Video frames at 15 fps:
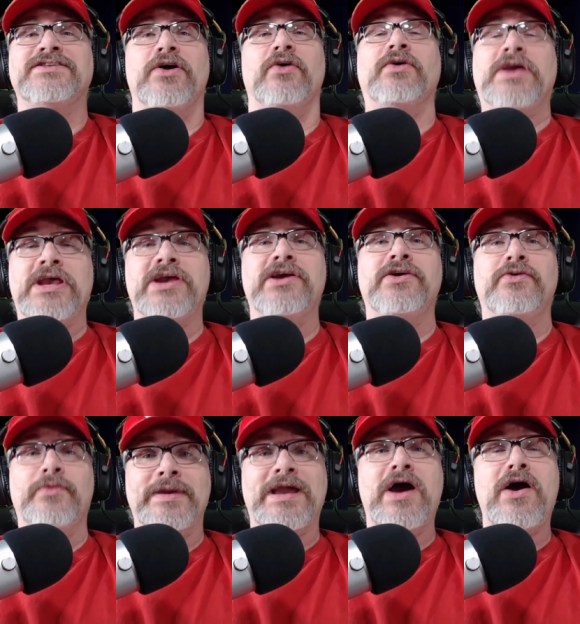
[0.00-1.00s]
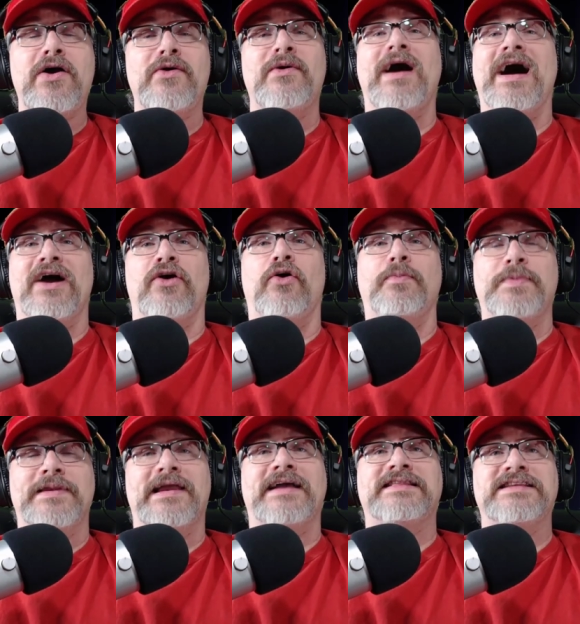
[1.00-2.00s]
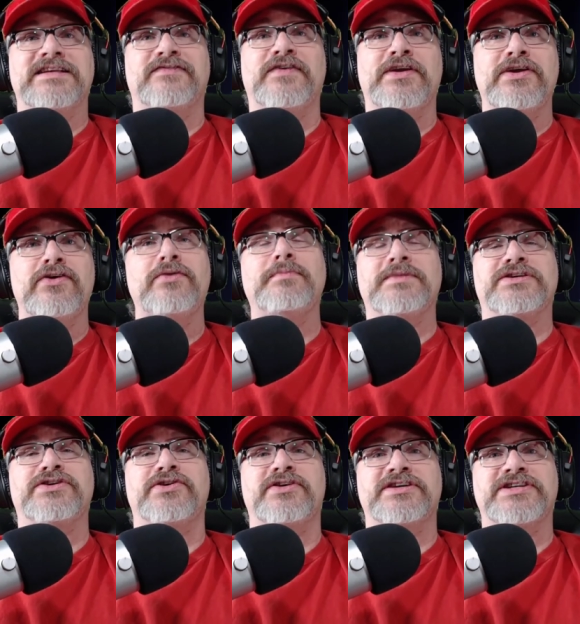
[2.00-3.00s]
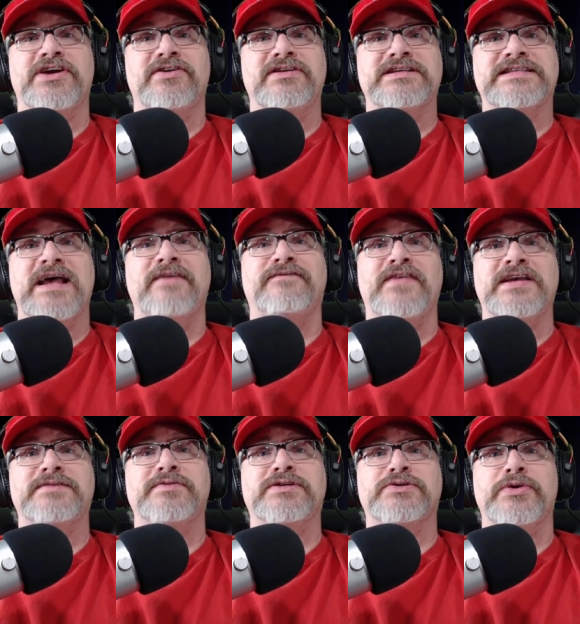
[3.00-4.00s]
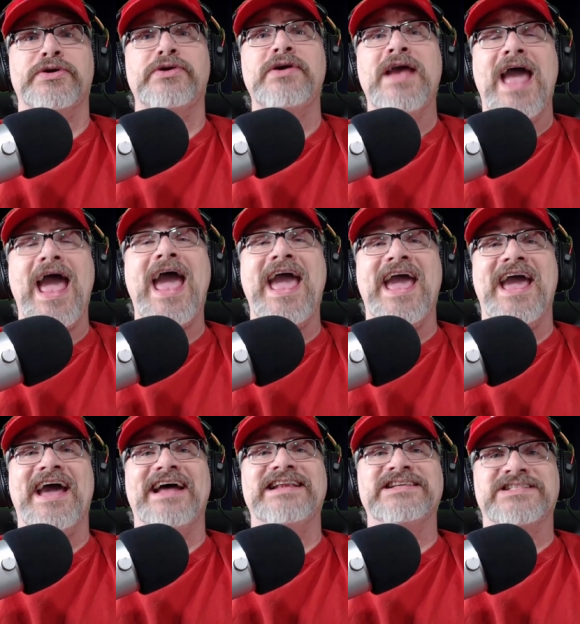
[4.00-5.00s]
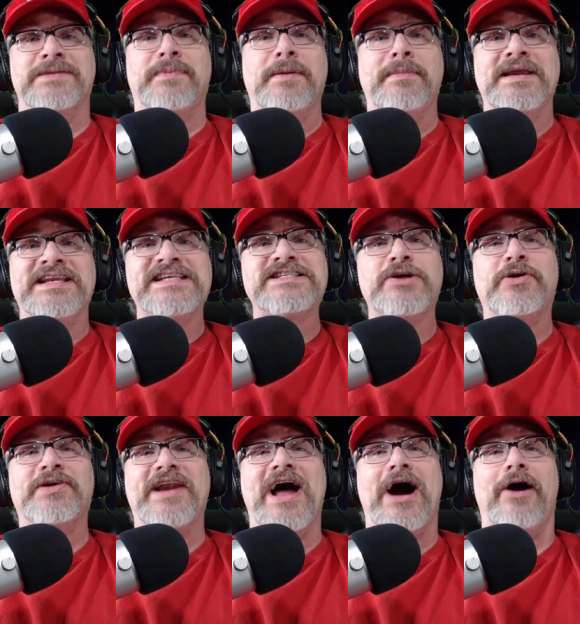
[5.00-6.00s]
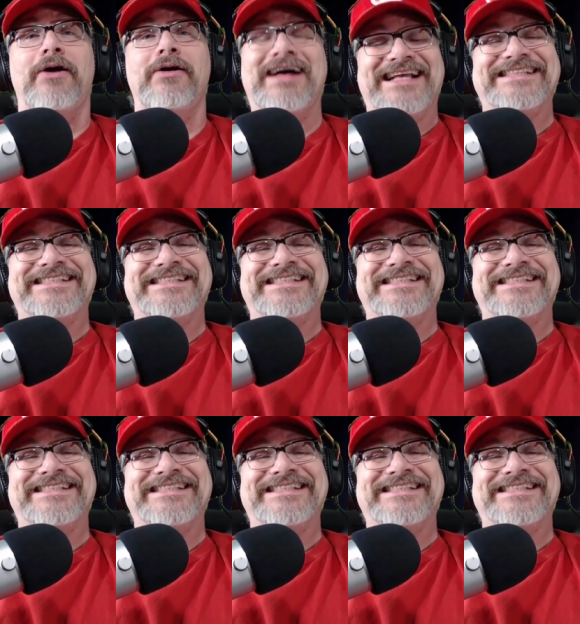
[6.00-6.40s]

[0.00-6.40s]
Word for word: So here we go. I hope you like this video. Be sure to share this on Facebook, Twitter, and jump on my Discord now.